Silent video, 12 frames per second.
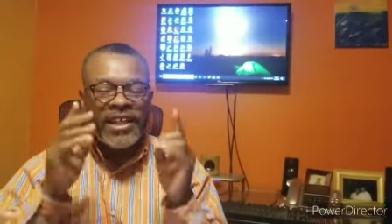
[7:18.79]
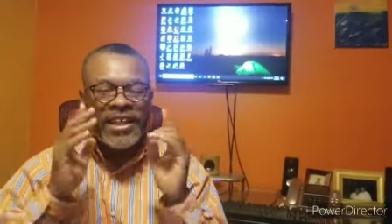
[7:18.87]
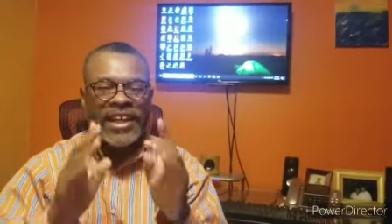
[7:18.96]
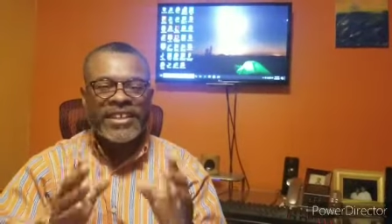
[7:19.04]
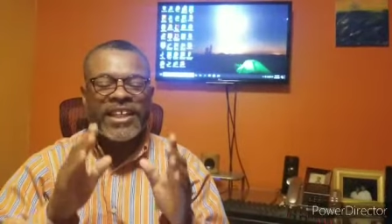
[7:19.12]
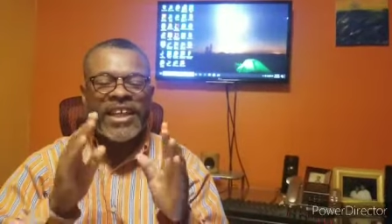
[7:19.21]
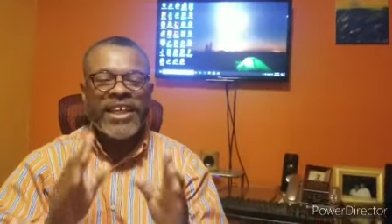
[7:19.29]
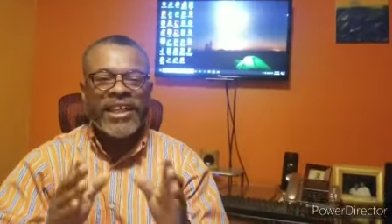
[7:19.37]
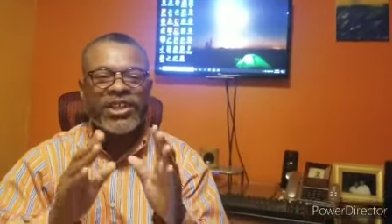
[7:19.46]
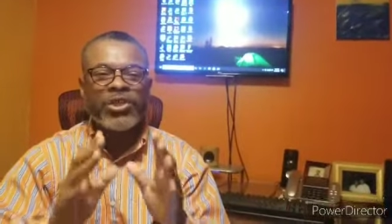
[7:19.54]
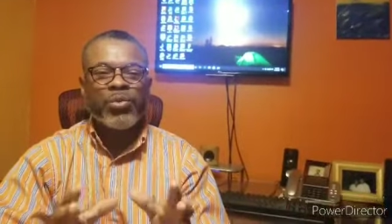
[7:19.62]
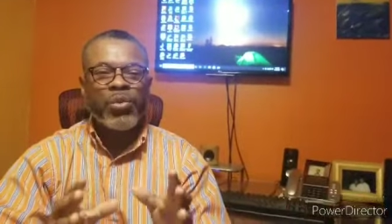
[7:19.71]
that's in
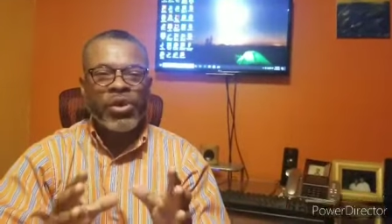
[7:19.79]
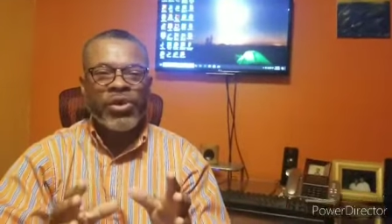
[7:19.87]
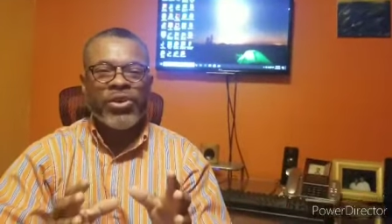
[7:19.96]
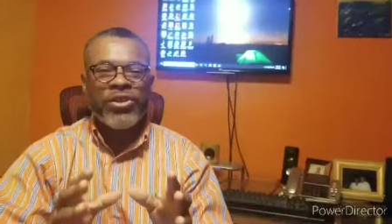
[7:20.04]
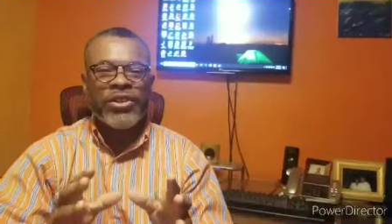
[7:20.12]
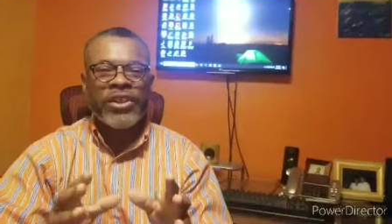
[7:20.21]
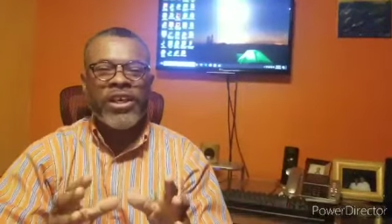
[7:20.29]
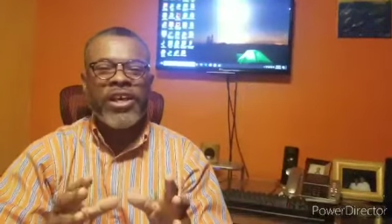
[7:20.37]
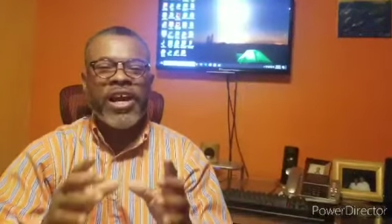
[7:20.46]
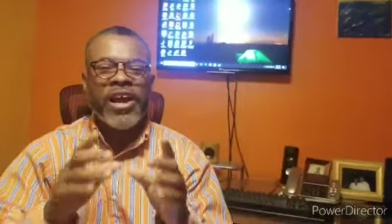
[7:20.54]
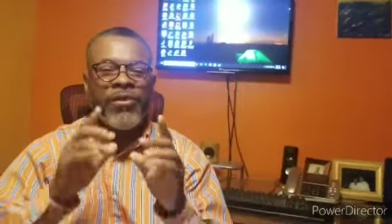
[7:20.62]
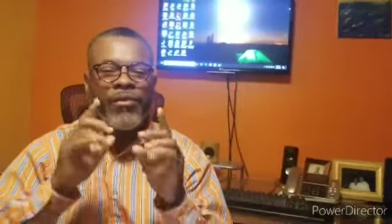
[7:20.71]
this world
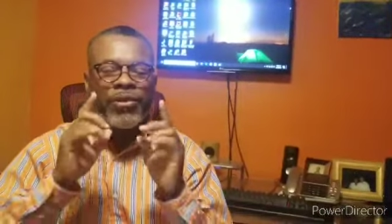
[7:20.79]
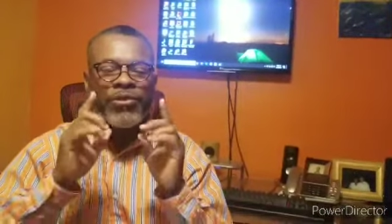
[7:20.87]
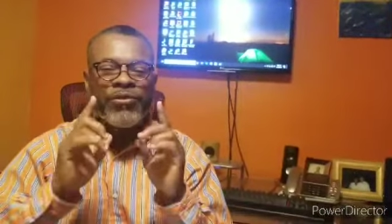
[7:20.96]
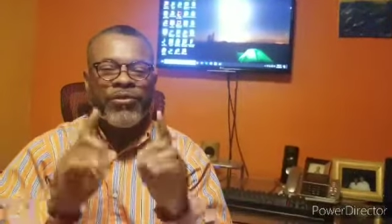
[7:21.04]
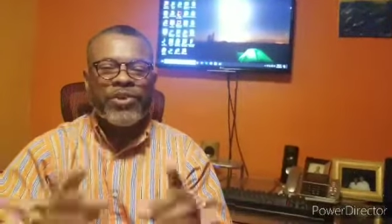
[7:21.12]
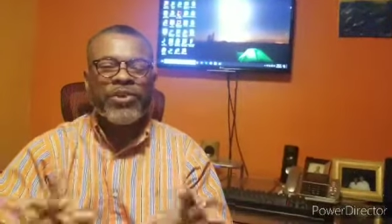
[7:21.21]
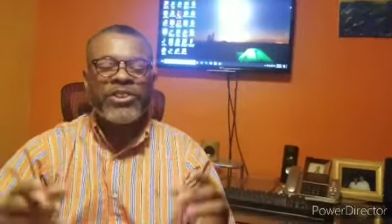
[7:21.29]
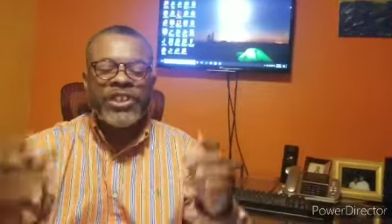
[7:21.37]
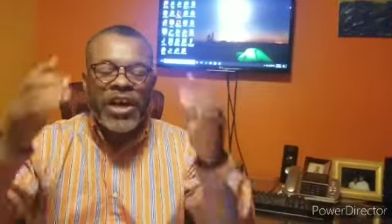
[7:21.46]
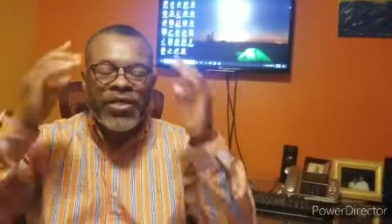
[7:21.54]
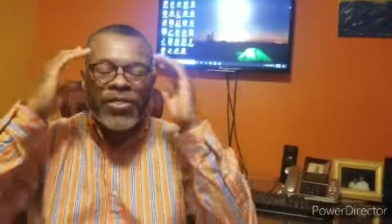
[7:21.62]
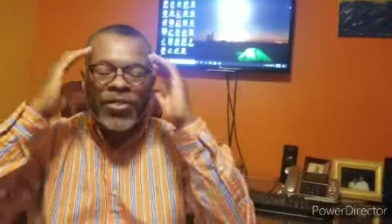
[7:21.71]
was first
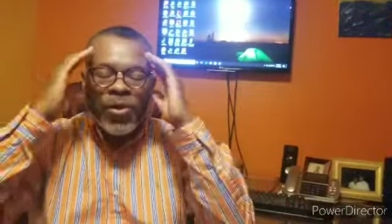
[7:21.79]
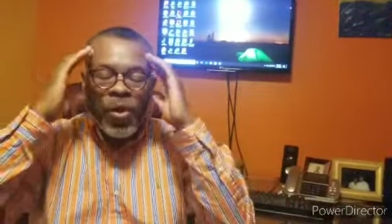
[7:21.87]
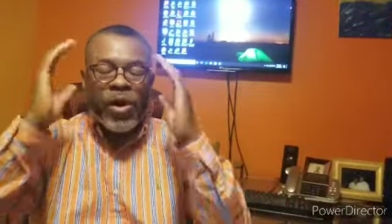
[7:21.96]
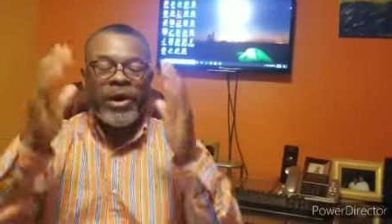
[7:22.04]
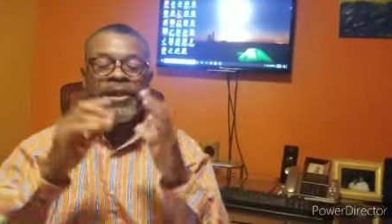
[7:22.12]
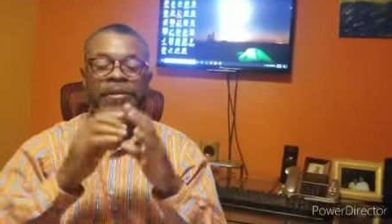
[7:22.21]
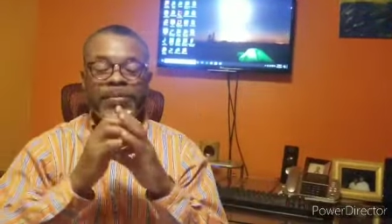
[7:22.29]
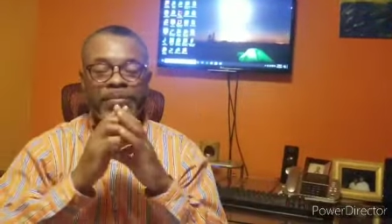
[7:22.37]
a thought.